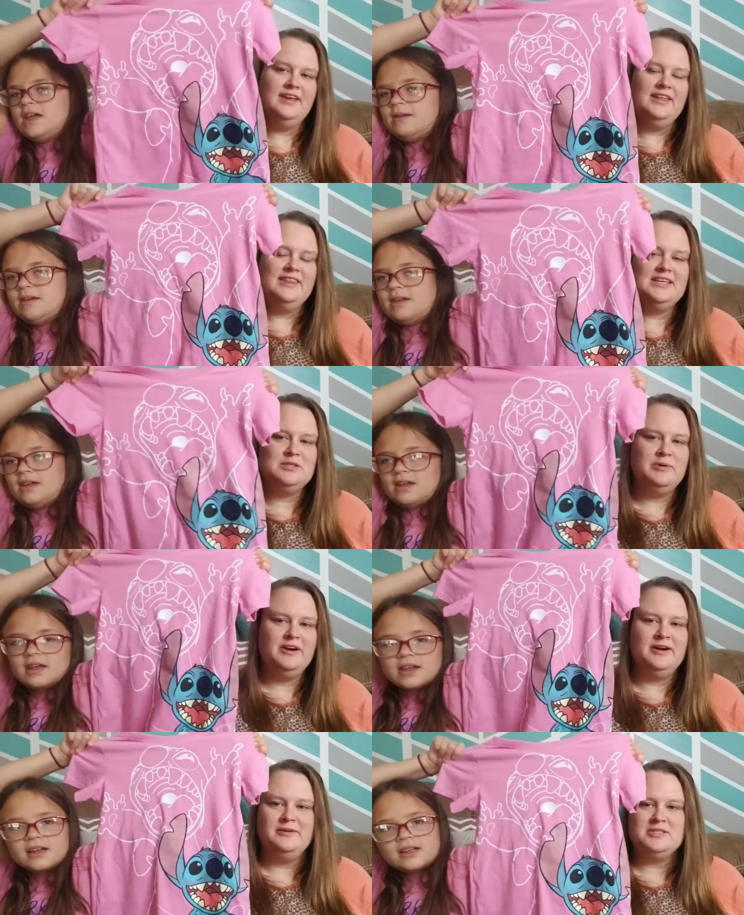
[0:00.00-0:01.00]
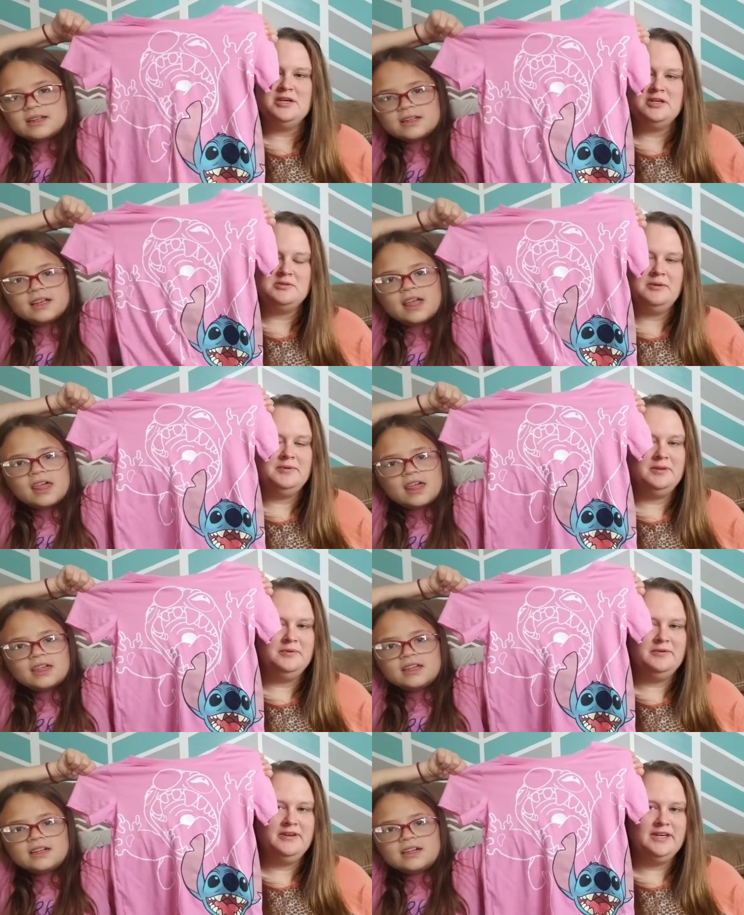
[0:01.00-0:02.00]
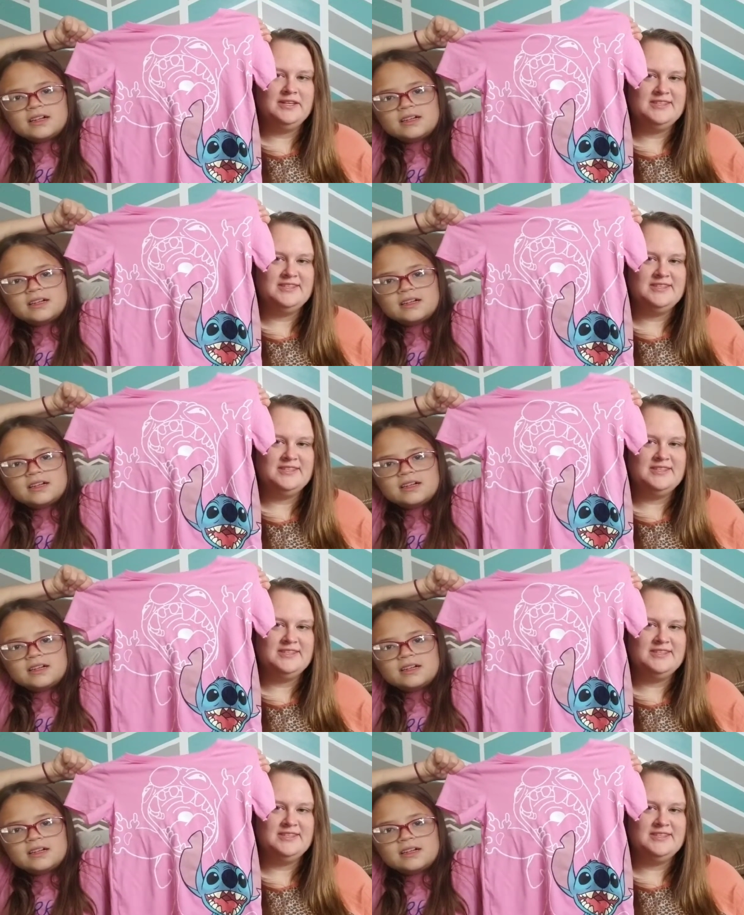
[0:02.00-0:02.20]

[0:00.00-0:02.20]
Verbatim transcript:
Speaker 1: This part always cracks me up in the movie because,